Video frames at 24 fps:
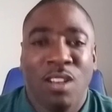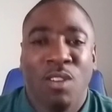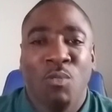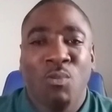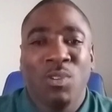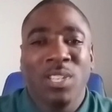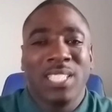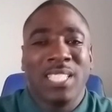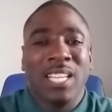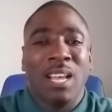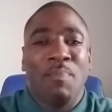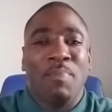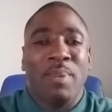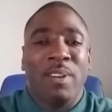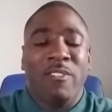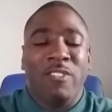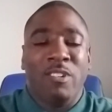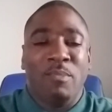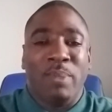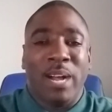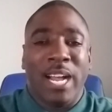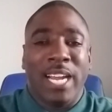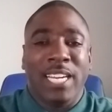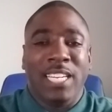What's up,
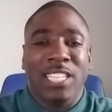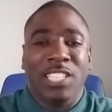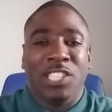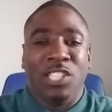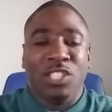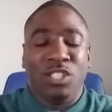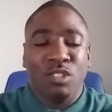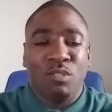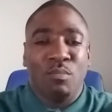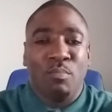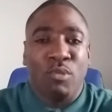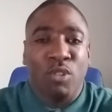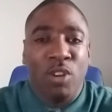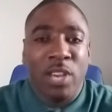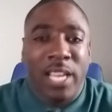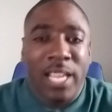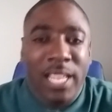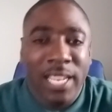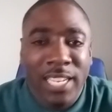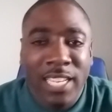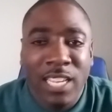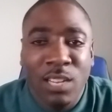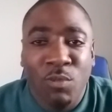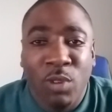everybody? This is your boy
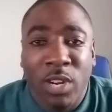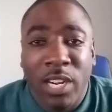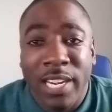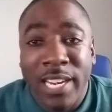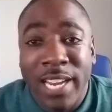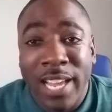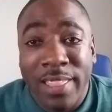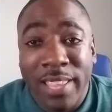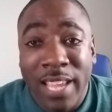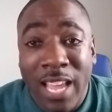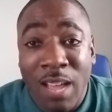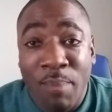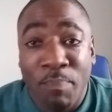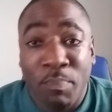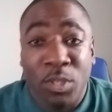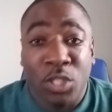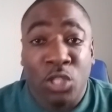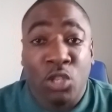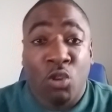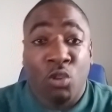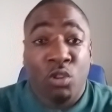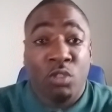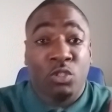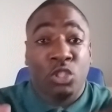Khalid with another
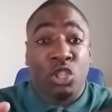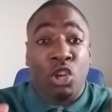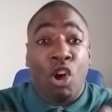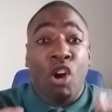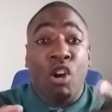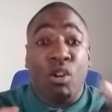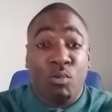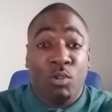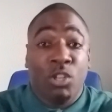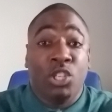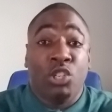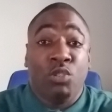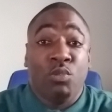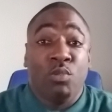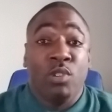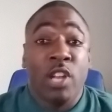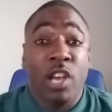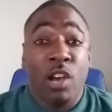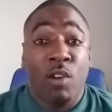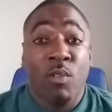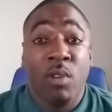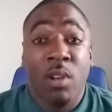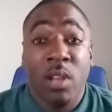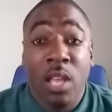episode of Talk What You
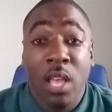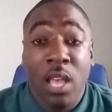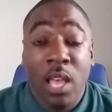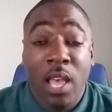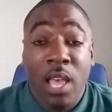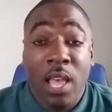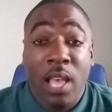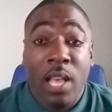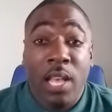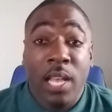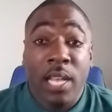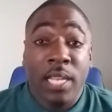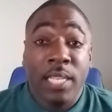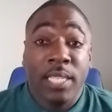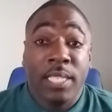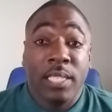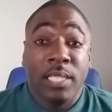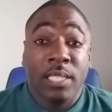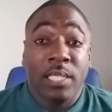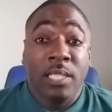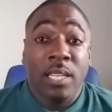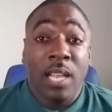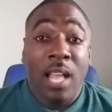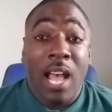Know.
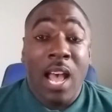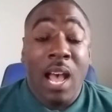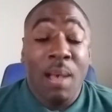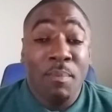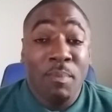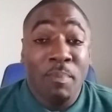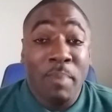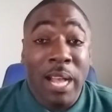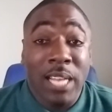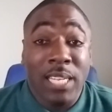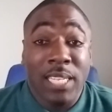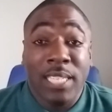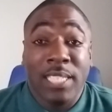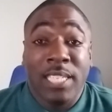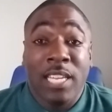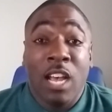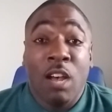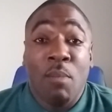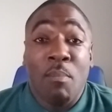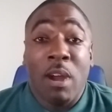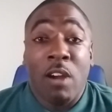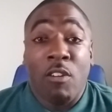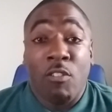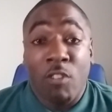I'm about to
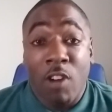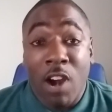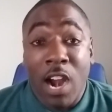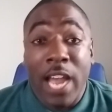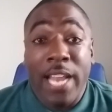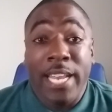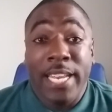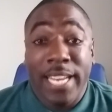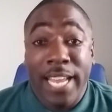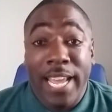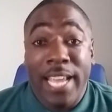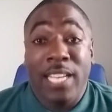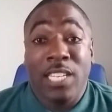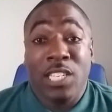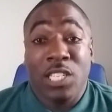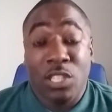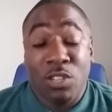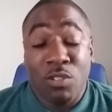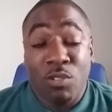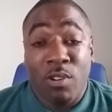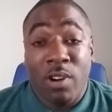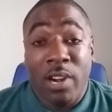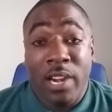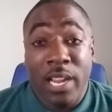tell my Ron Dayne
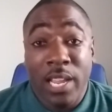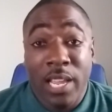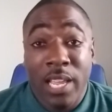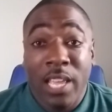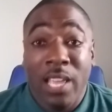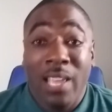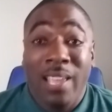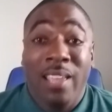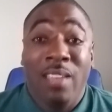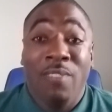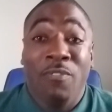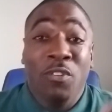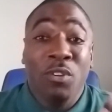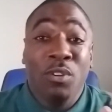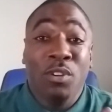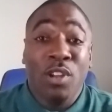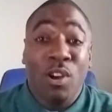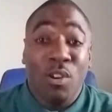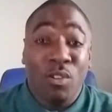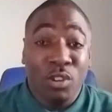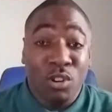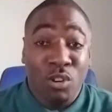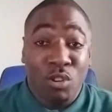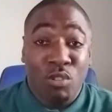story. If you
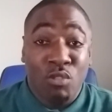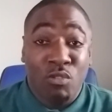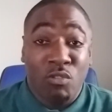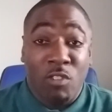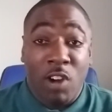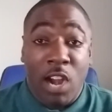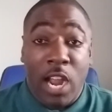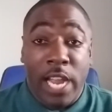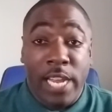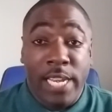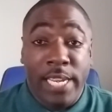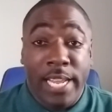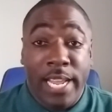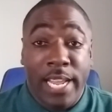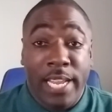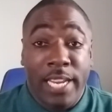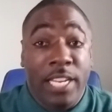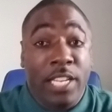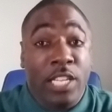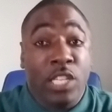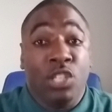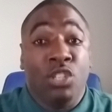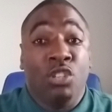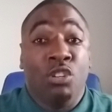don't know who Ron Dayne
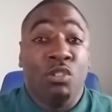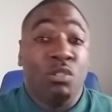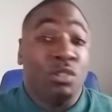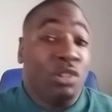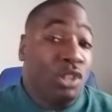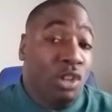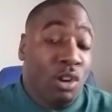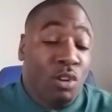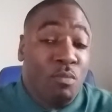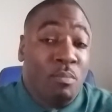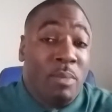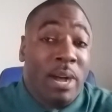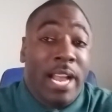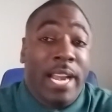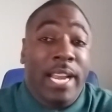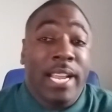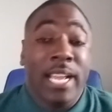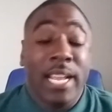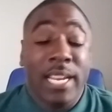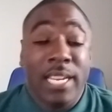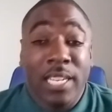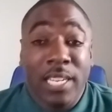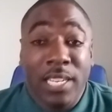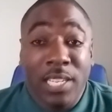is, you'll know by the
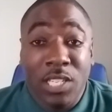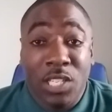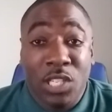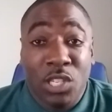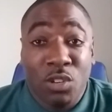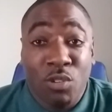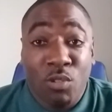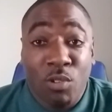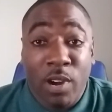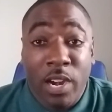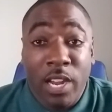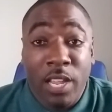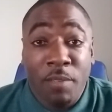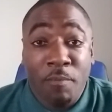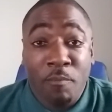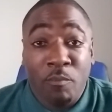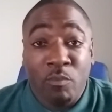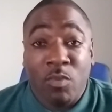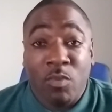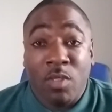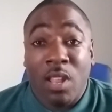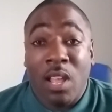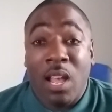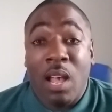end of this story.
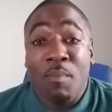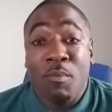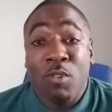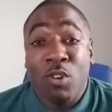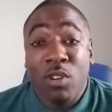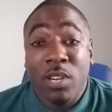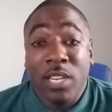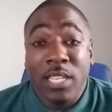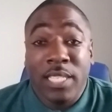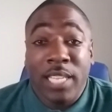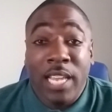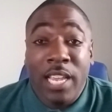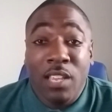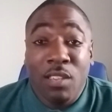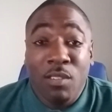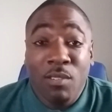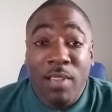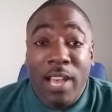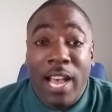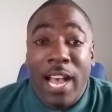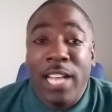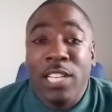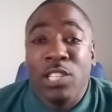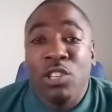I'm going to take you
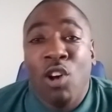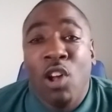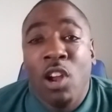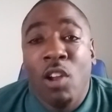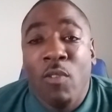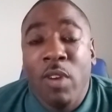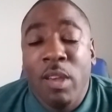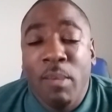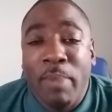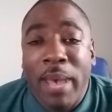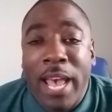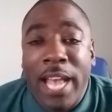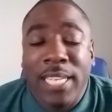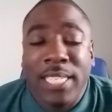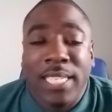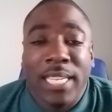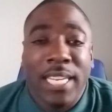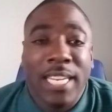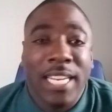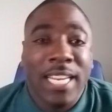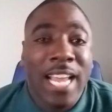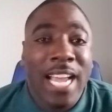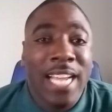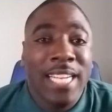guys all the way back to
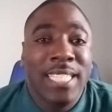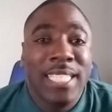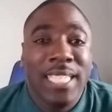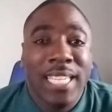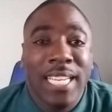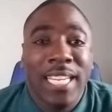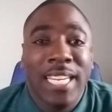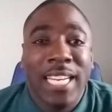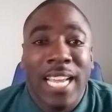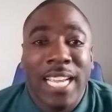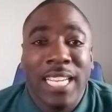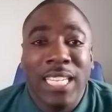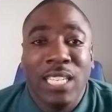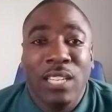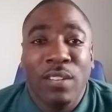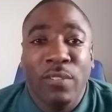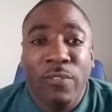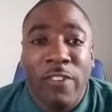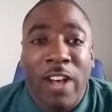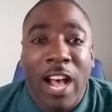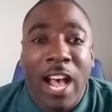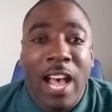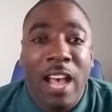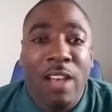
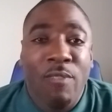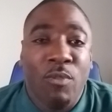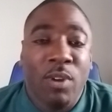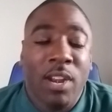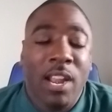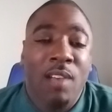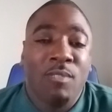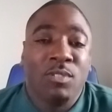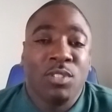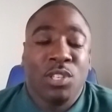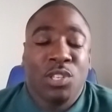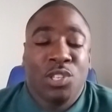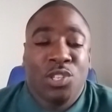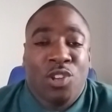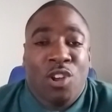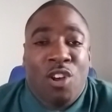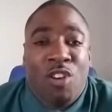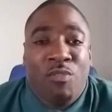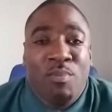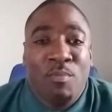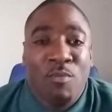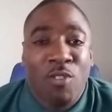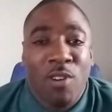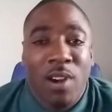1995 when I was a
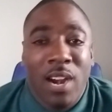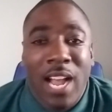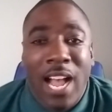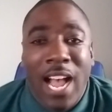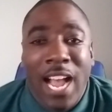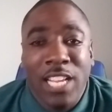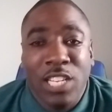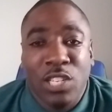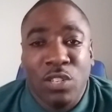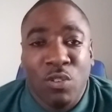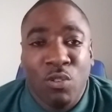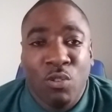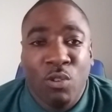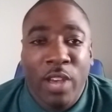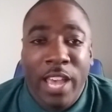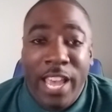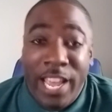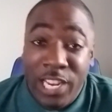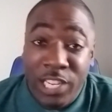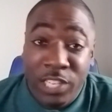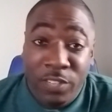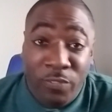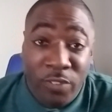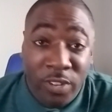sophomore in high school,
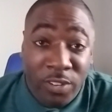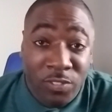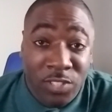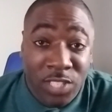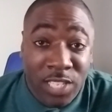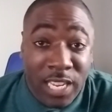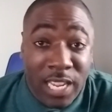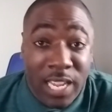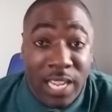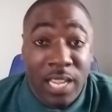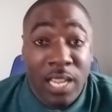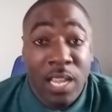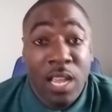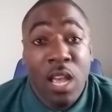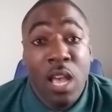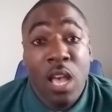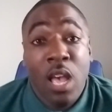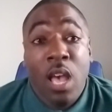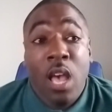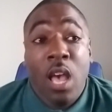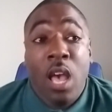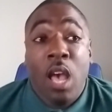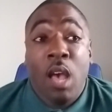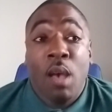age 15.
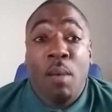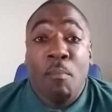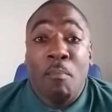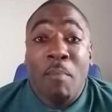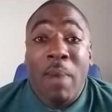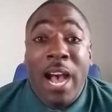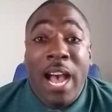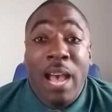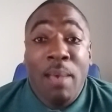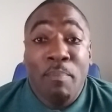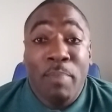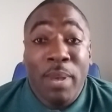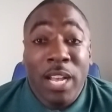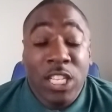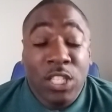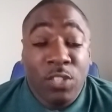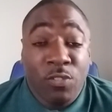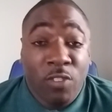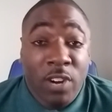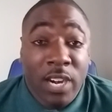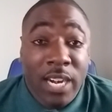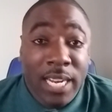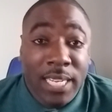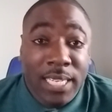My best
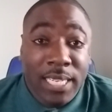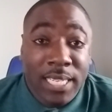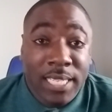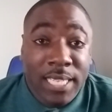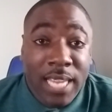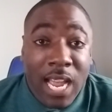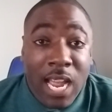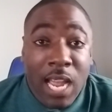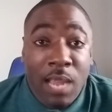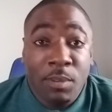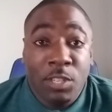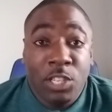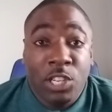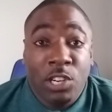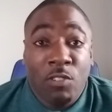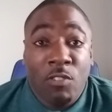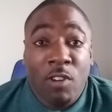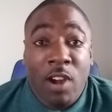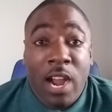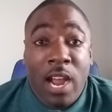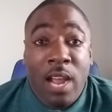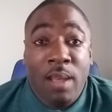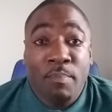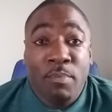friend at the time,
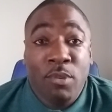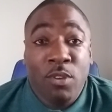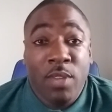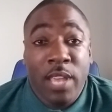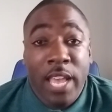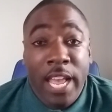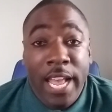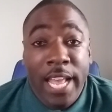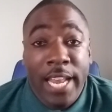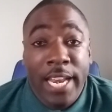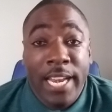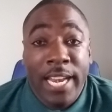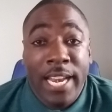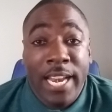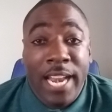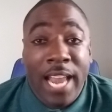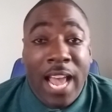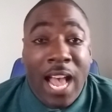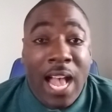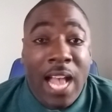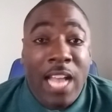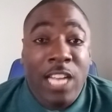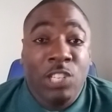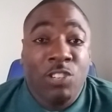Sharon Buchanan, and
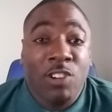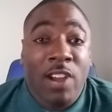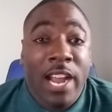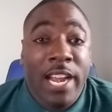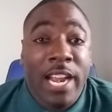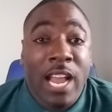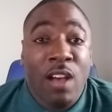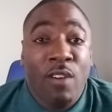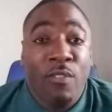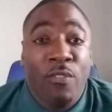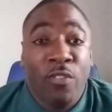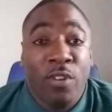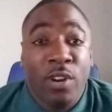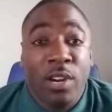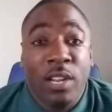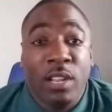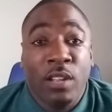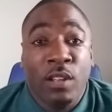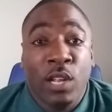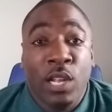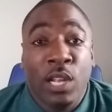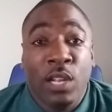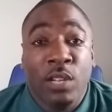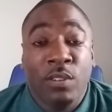I tried out for
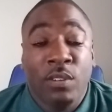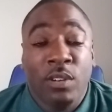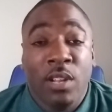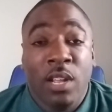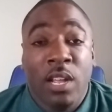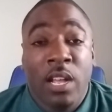the